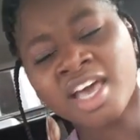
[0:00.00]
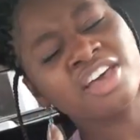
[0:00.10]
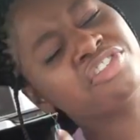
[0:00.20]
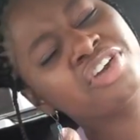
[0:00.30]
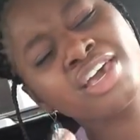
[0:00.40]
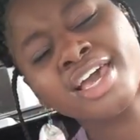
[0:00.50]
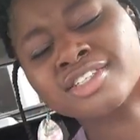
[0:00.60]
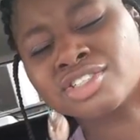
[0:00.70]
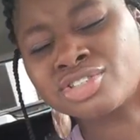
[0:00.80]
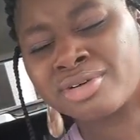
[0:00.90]
If he's
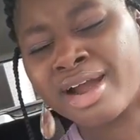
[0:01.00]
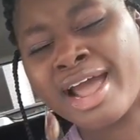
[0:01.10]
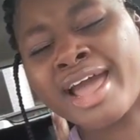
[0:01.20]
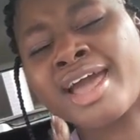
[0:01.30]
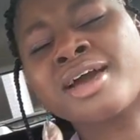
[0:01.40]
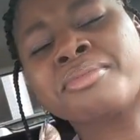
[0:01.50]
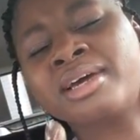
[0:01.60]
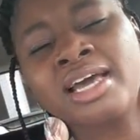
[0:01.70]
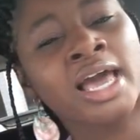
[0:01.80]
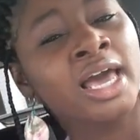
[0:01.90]
a tram,
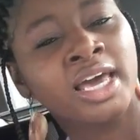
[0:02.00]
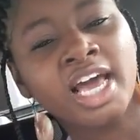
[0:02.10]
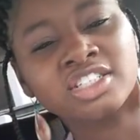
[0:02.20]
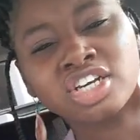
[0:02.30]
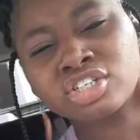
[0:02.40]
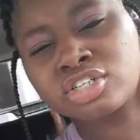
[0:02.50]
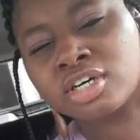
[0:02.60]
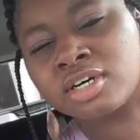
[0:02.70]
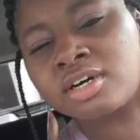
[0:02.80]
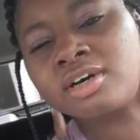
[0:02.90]
he's a
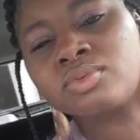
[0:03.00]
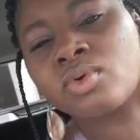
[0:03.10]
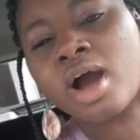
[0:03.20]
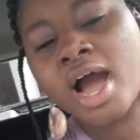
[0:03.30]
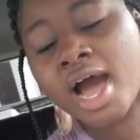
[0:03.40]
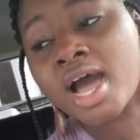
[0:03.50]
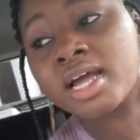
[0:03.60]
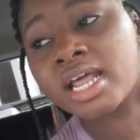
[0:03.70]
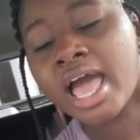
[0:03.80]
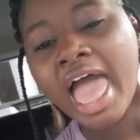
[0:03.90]
good one,